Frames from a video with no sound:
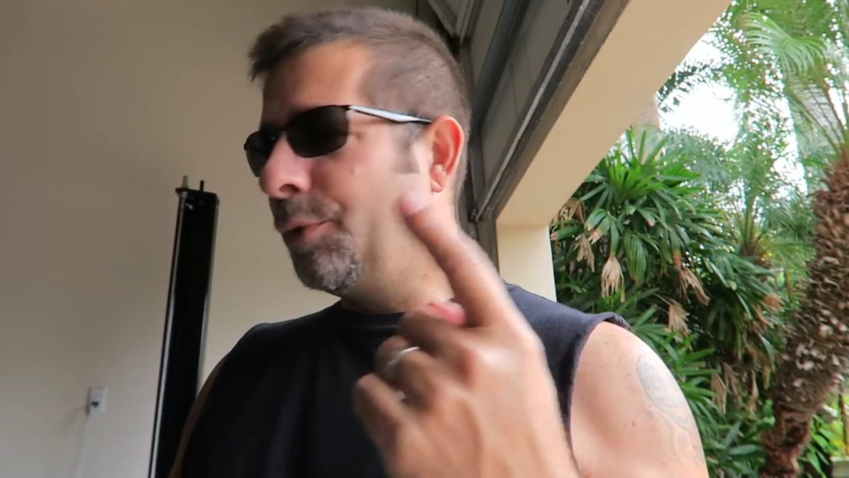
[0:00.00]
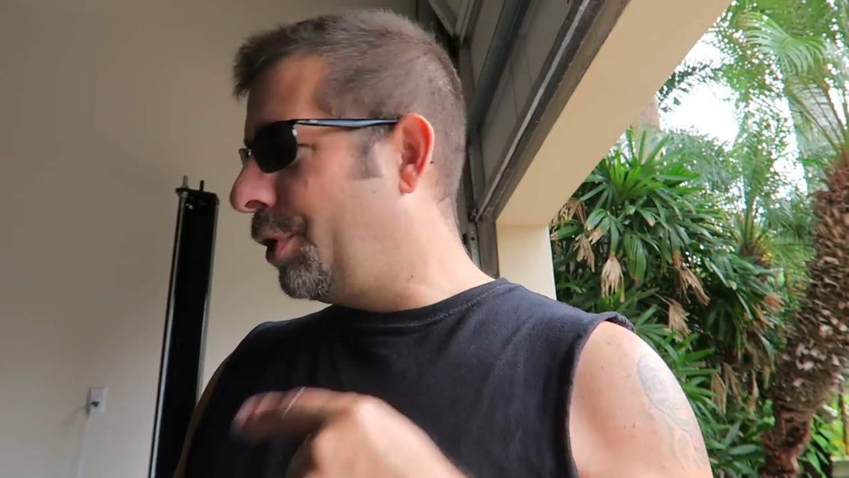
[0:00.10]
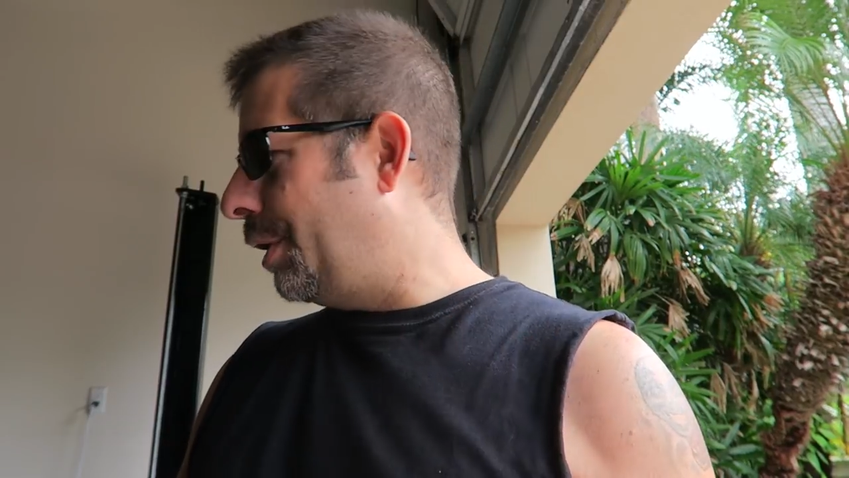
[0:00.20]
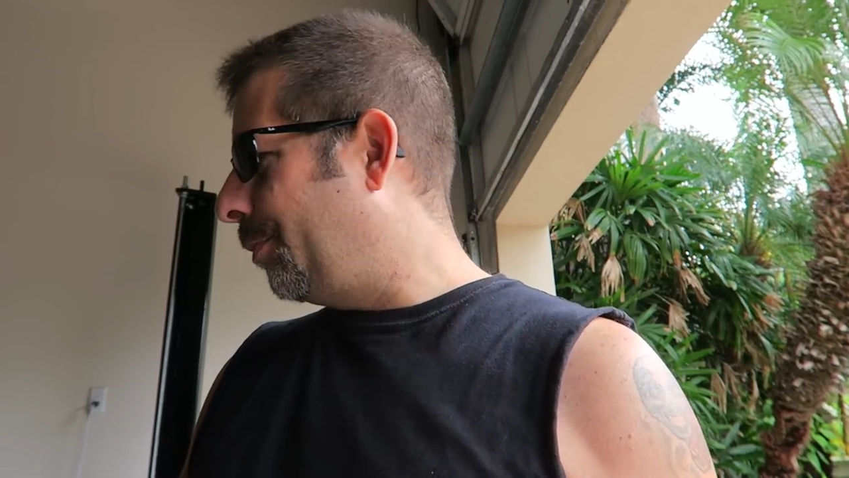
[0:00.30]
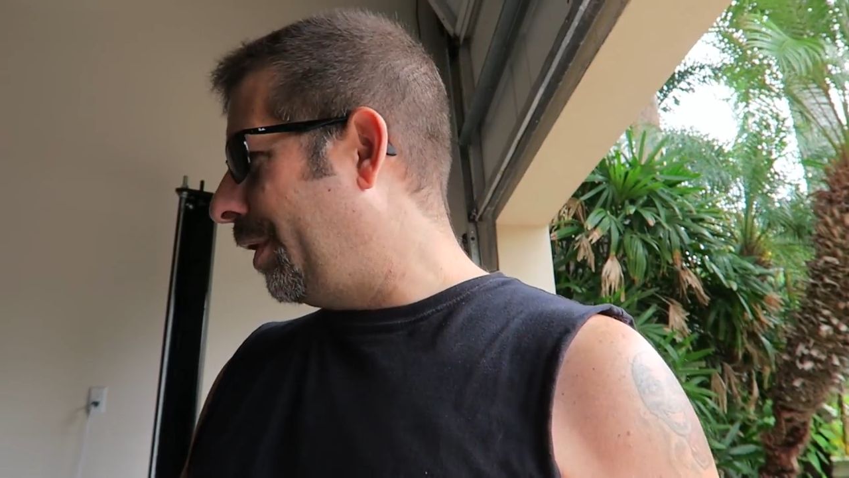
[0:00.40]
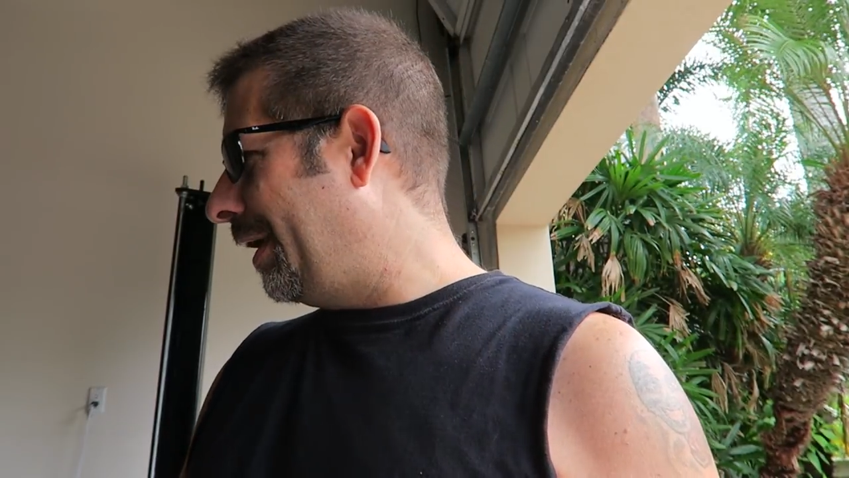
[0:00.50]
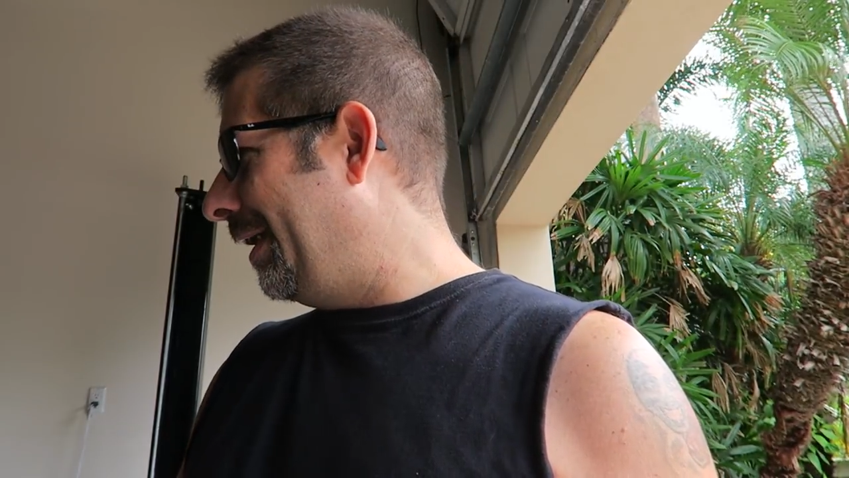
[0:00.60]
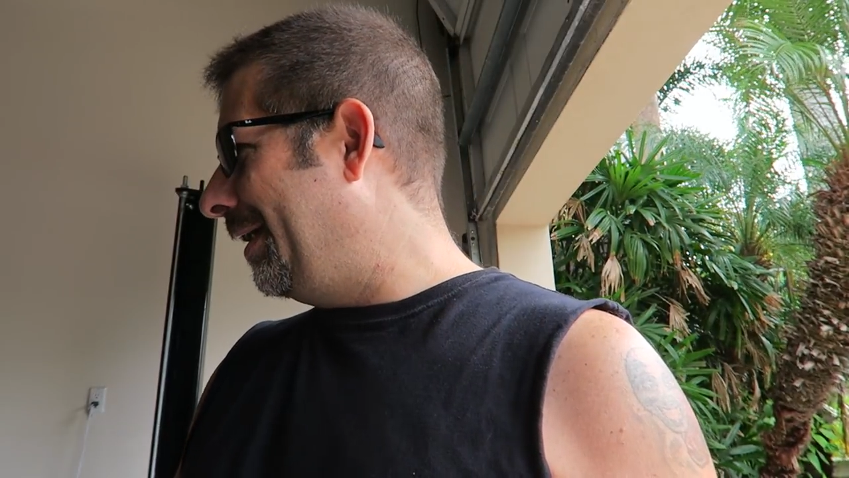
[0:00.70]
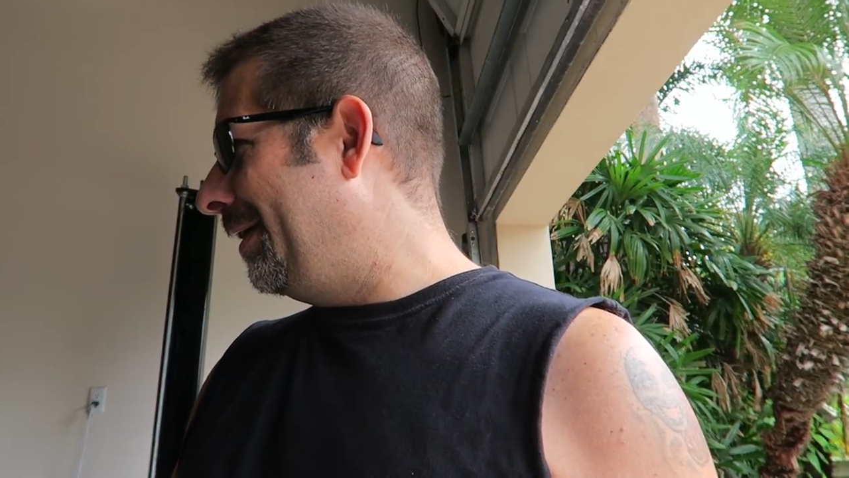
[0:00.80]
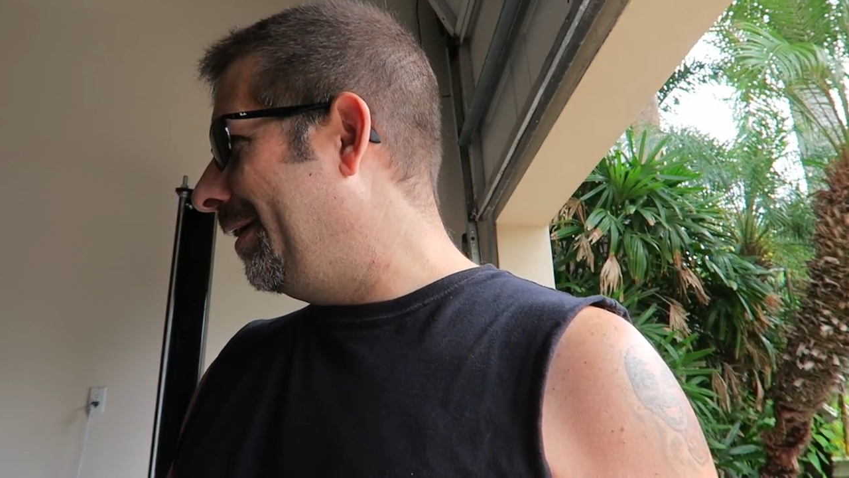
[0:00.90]
We're going to bring
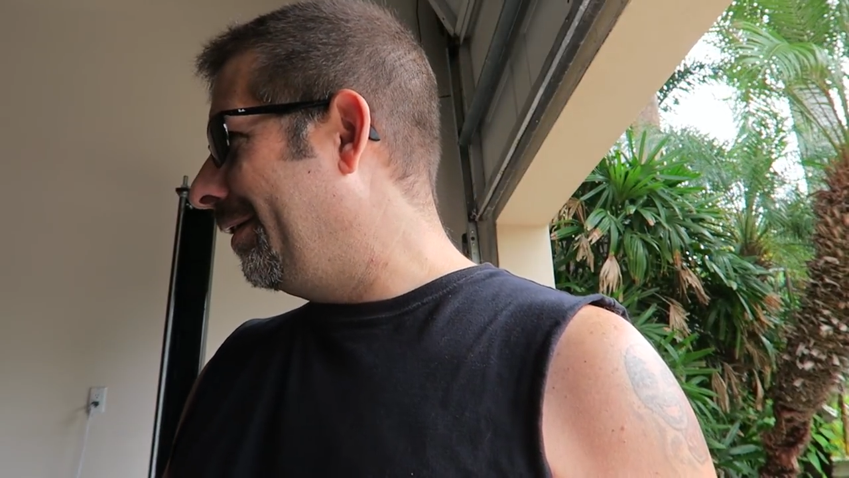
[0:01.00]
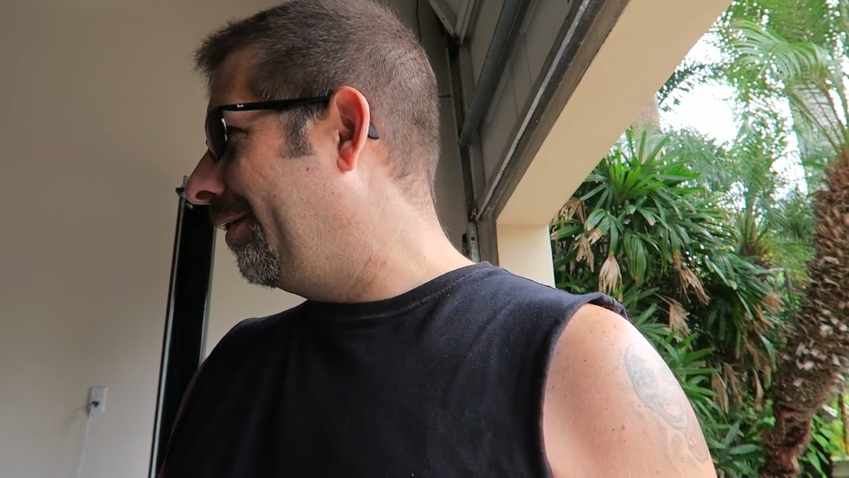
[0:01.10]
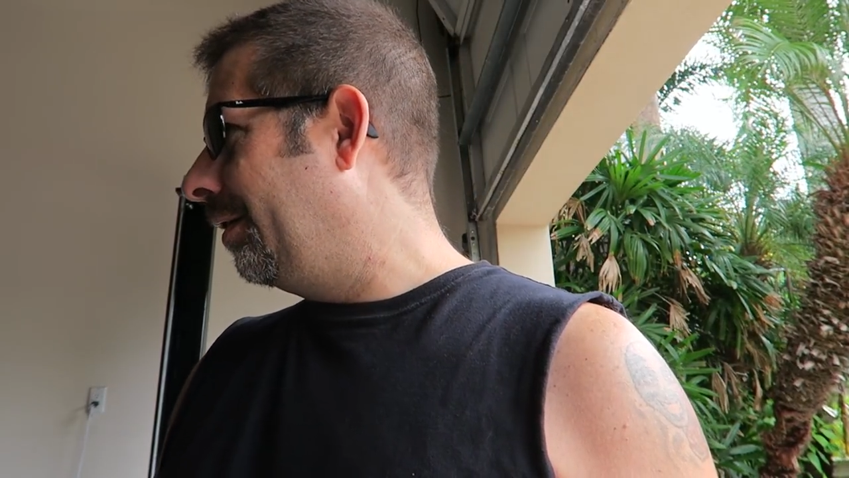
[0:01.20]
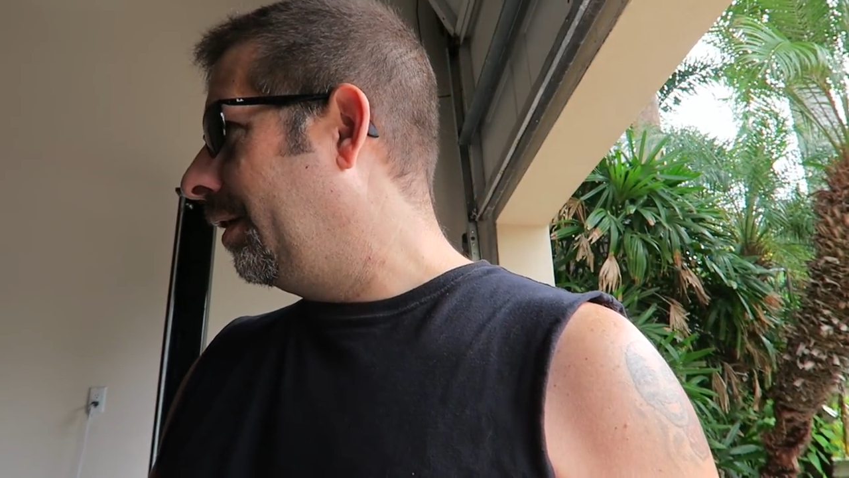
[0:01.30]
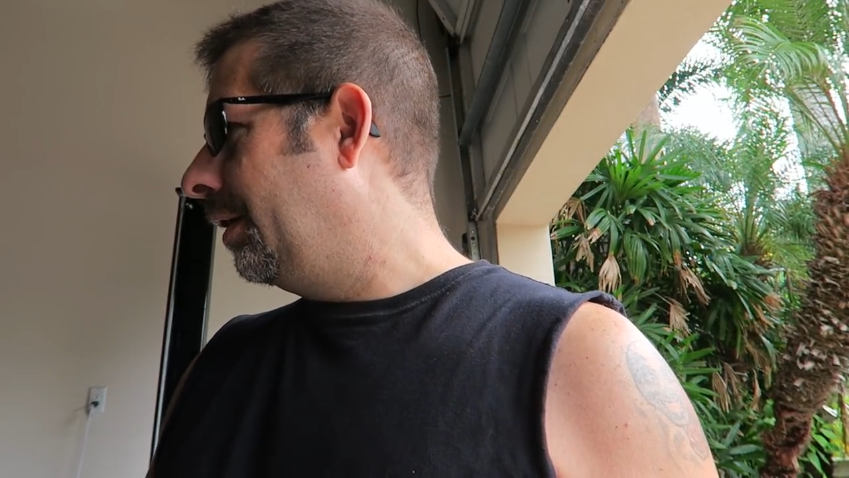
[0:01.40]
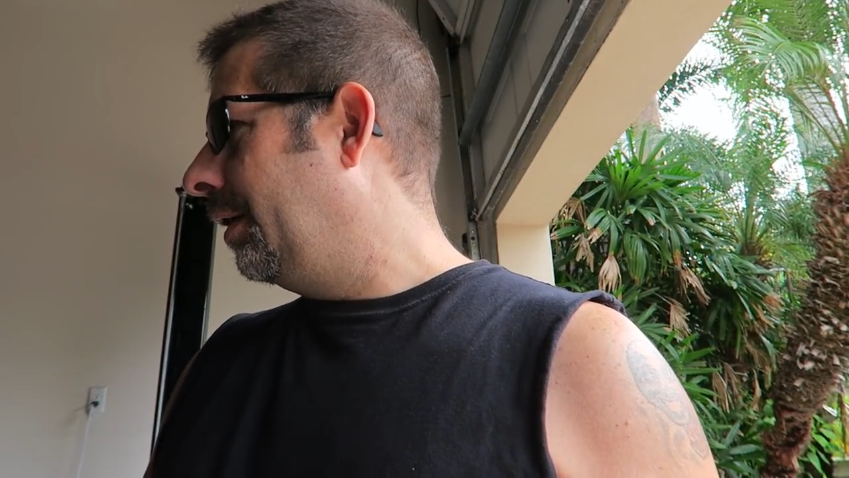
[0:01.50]
it in here.